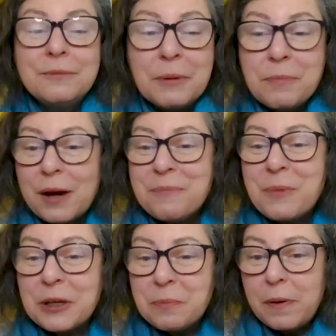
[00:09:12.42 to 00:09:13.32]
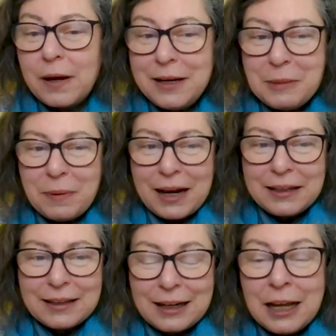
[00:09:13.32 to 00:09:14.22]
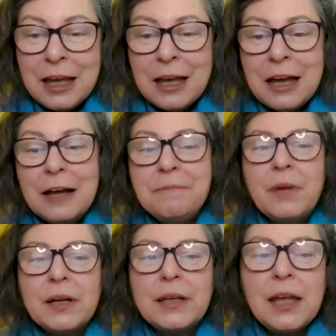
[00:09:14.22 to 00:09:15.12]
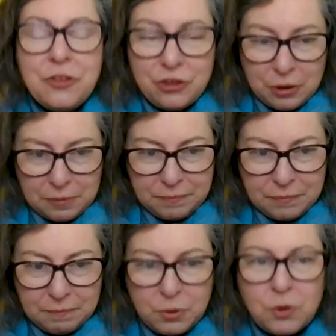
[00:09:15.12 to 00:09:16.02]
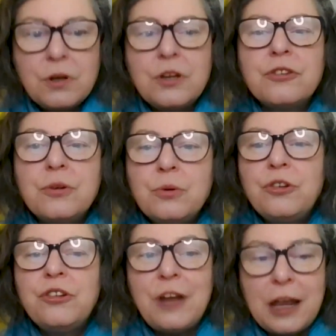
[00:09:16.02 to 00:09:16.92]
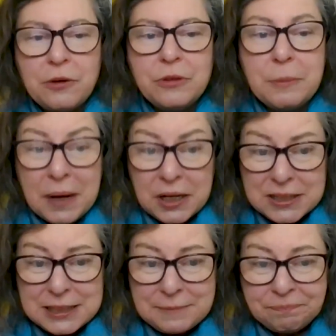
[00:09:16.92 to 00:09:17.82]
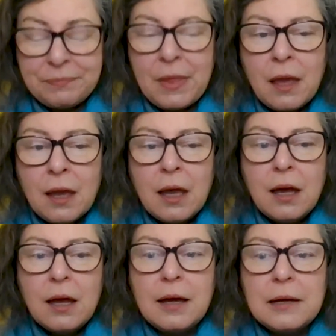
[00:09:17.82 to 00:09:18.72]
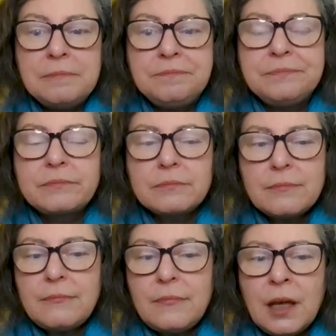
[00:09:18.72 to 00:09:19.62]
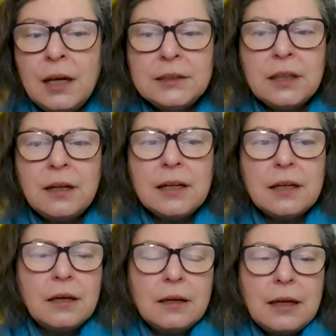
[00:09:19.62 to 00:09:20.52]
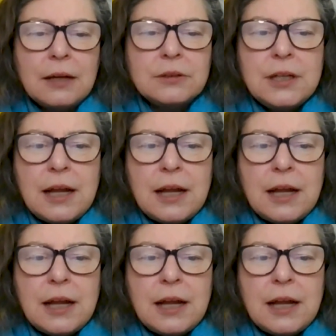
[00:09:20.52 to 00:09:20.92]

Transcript: my mind went completely blank then. My cancer book is called Stay on the Bus. And it's like how to